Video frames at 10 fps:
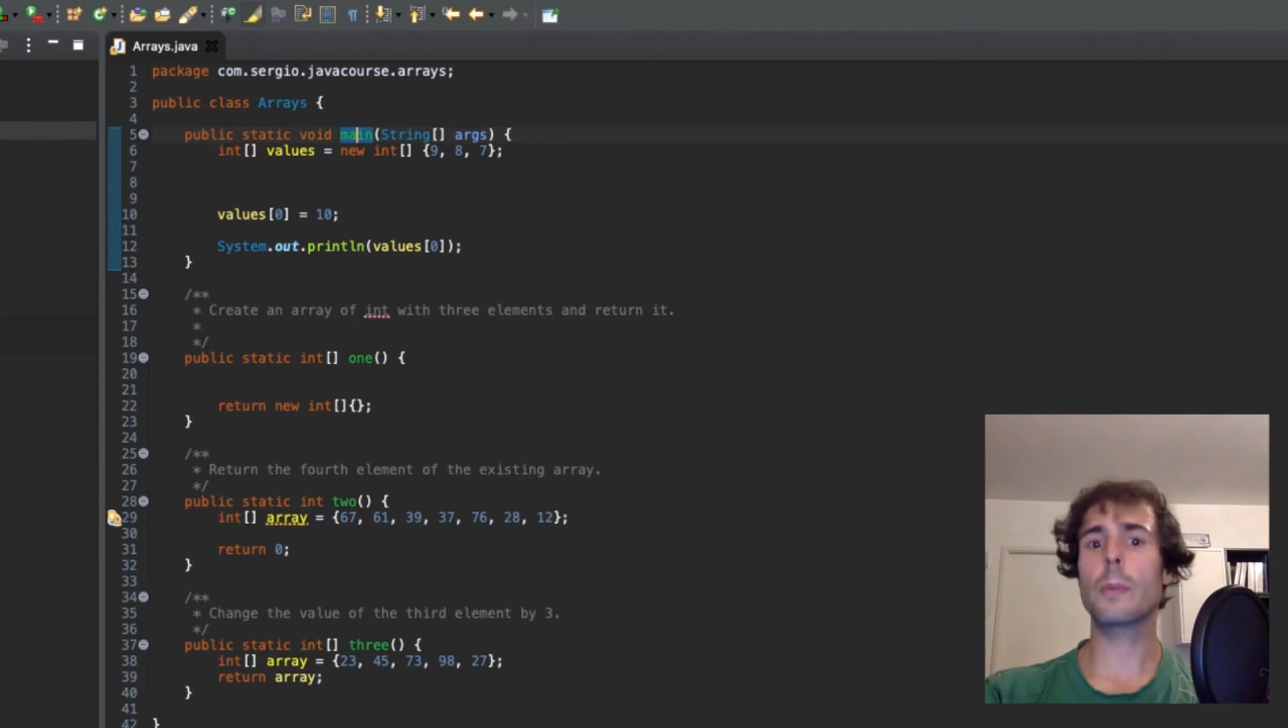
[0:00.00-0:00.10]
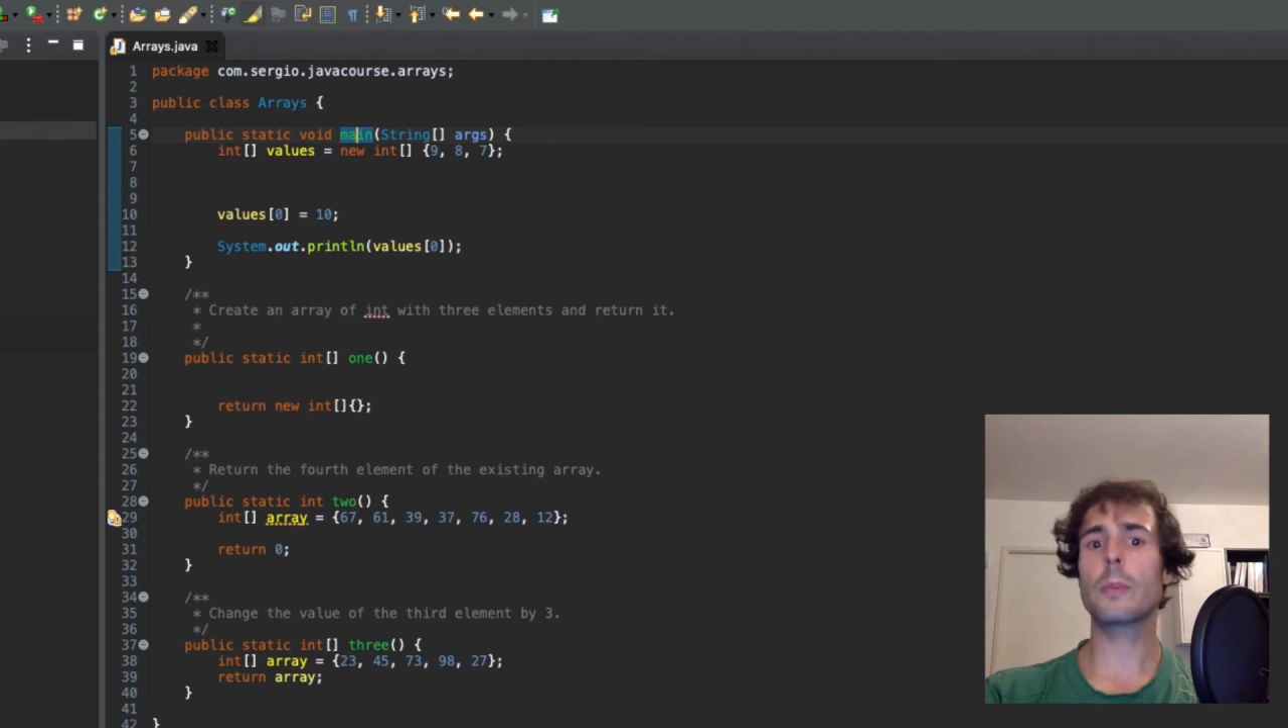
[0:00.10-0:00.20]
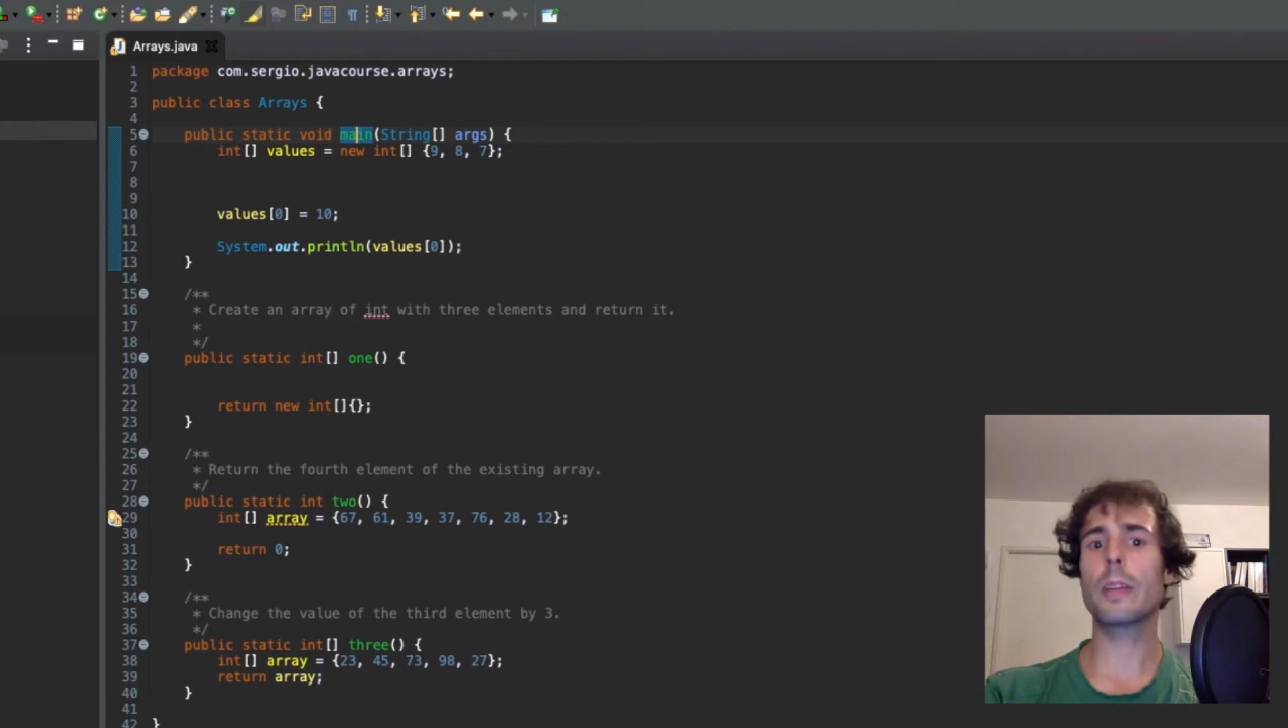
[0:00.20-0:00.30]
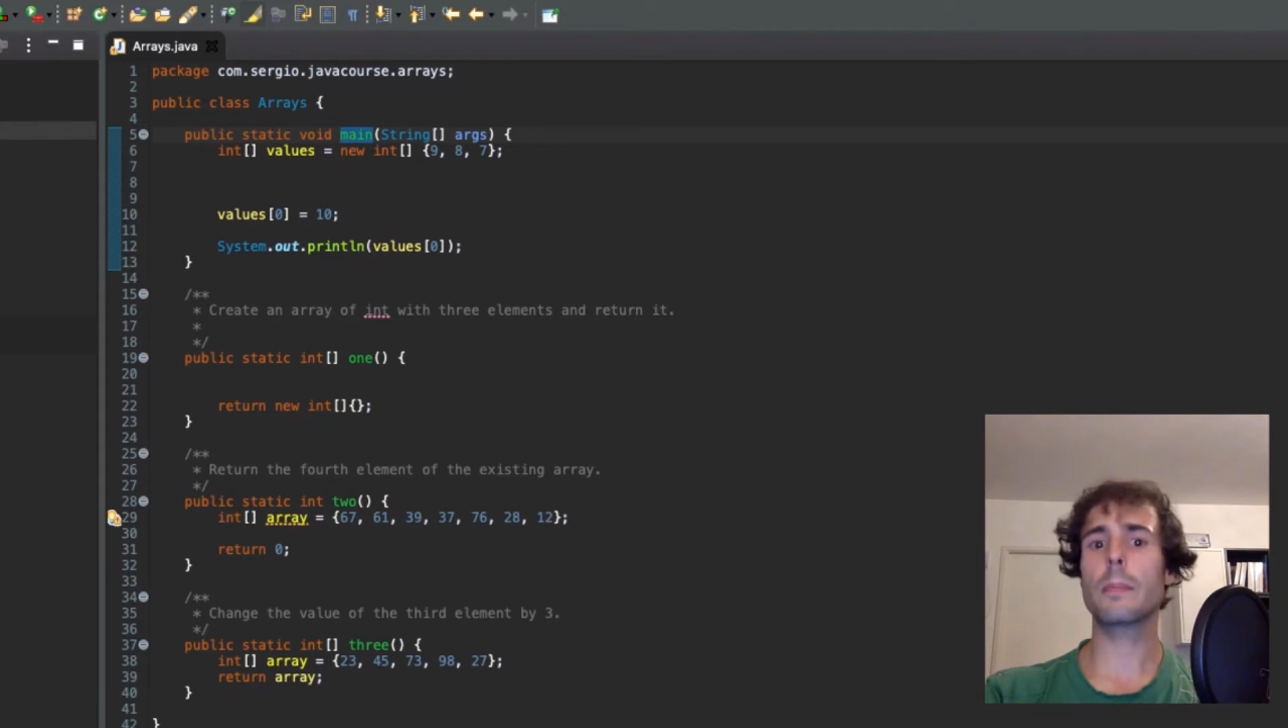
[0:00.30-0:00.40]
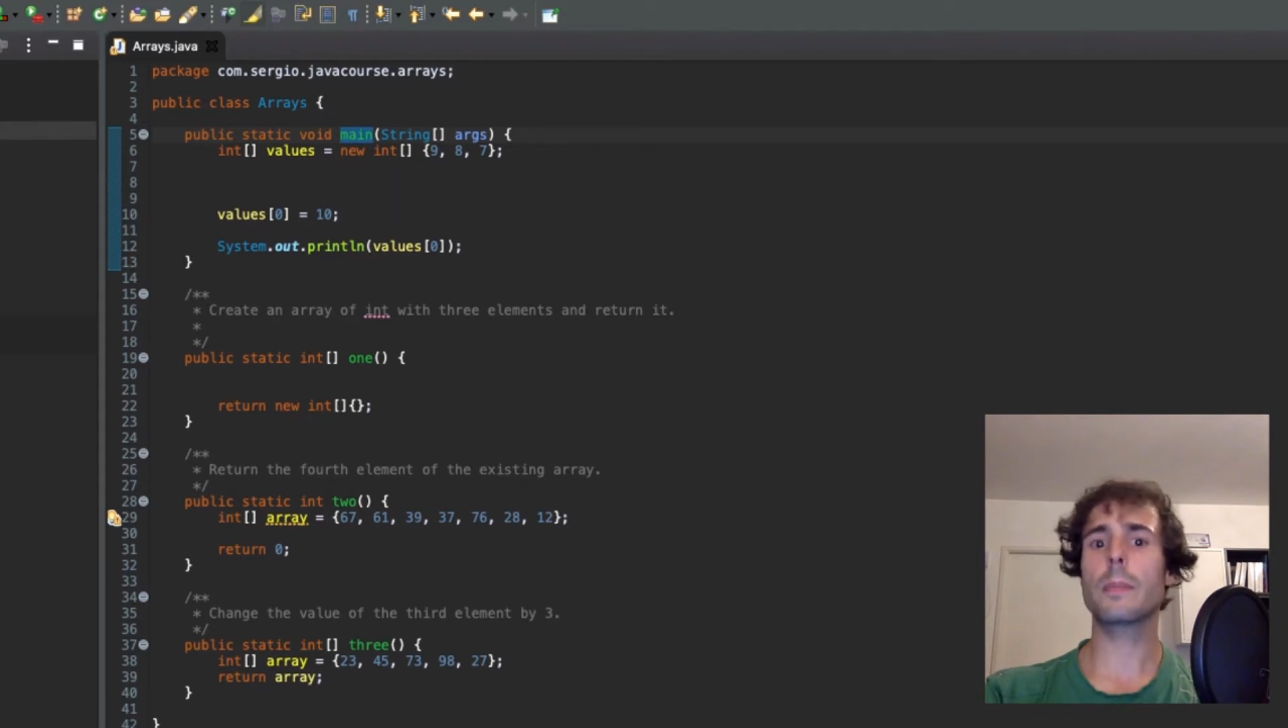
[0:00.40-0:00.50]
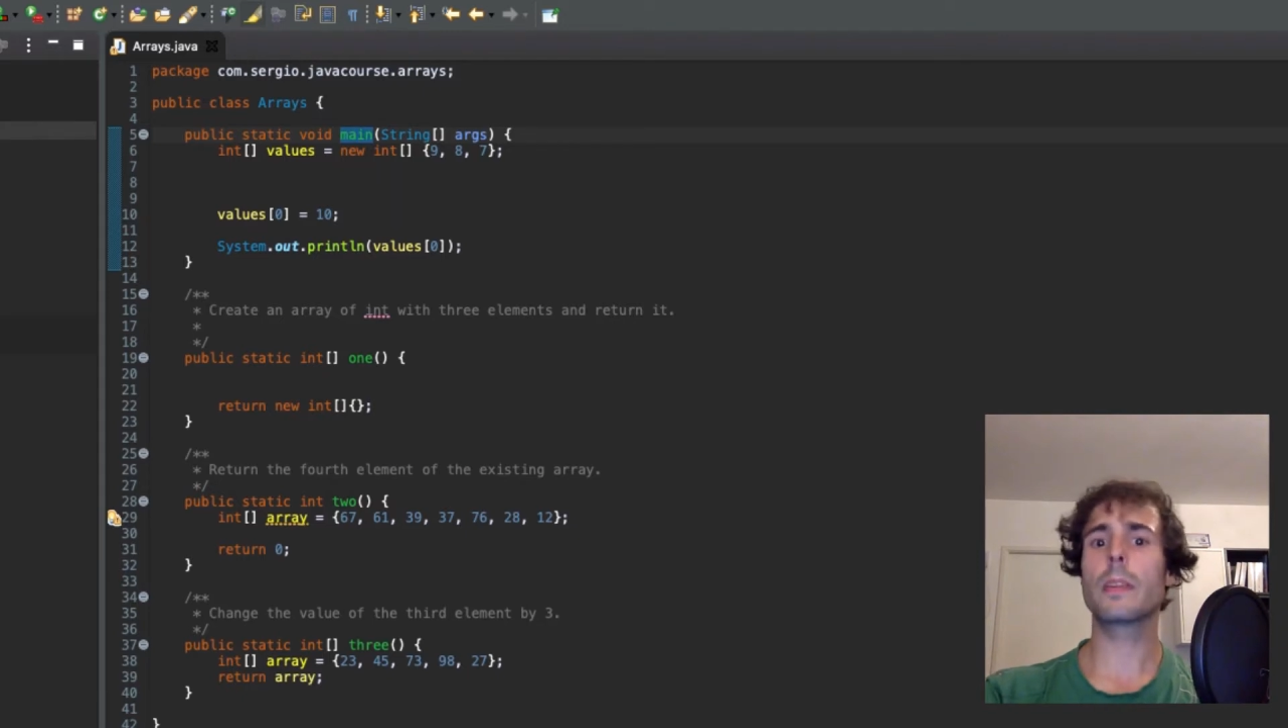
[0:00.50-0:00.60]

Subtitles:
them?